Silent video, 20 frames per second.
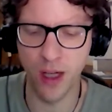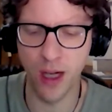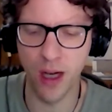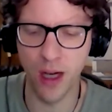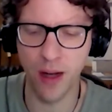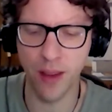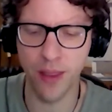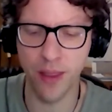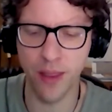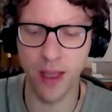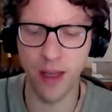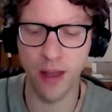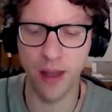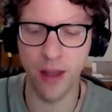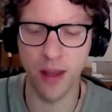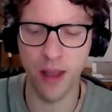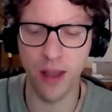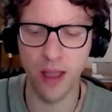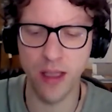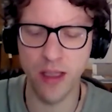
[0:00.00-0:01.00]
Other
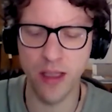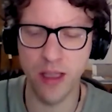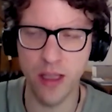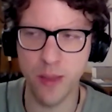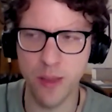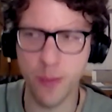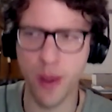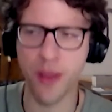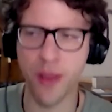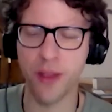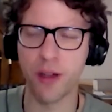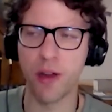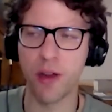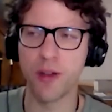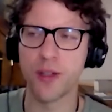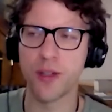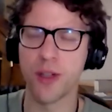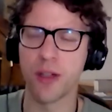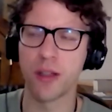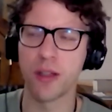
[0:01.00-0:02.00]
than these
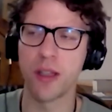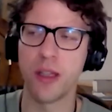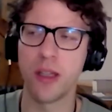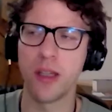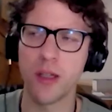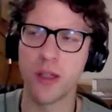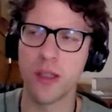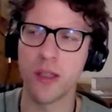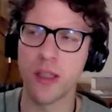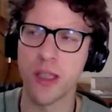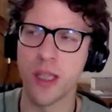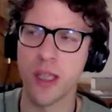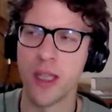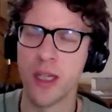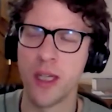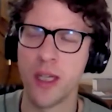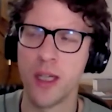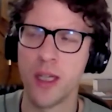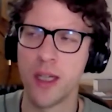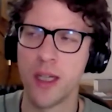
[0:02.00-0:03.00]
pathological conditions,
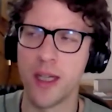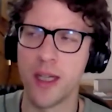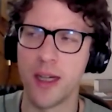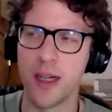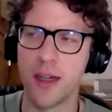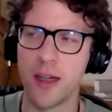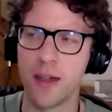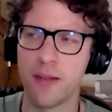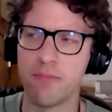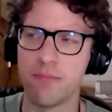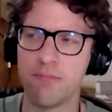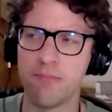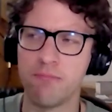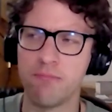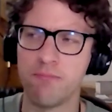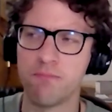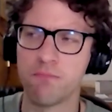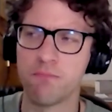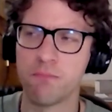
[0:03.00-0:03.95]
I'm